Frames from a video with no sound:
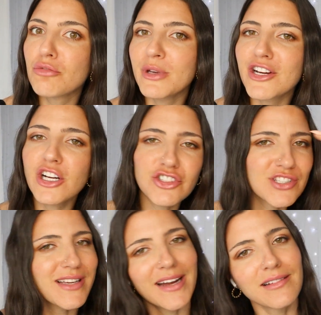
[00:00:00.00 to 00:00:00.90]
the mirror
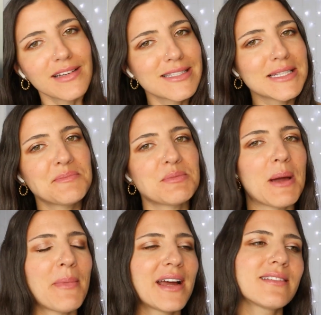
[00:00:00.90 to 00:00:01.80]
just kind of like slipped
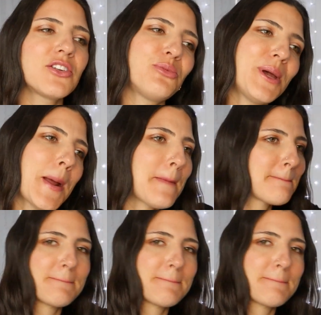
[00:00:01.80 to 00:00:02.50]
my mind a little bit.